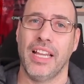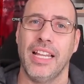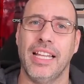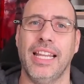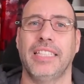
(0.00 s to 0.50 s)

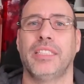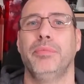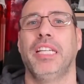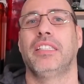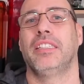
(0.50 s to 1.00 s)
Let's
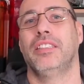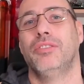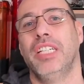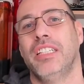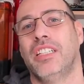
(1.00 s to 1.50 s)
meet the
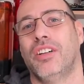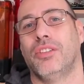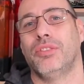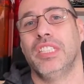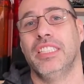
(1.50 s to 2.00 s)
winner
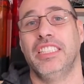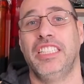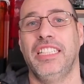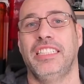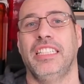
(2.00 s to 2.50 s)
of the
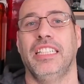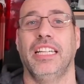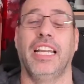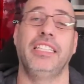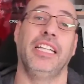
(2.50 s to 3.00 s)
JCD
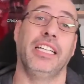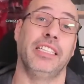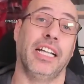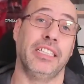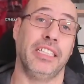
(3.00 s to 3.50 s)

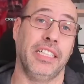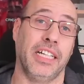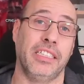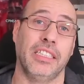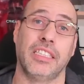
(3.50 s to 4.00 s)

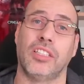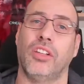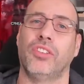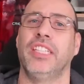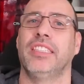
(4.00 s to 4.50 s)
8898
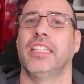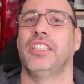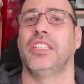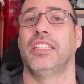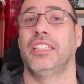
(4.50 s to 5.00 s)
soldering
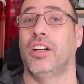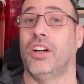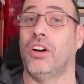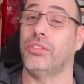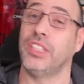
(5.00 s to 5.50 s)
station
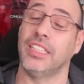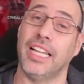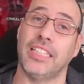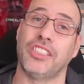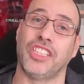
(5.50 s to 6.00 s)
of the
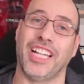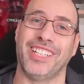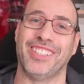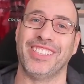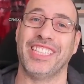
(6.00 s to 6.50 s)
last
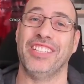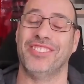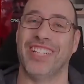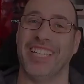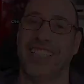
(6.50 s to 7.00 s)
channel giveaway.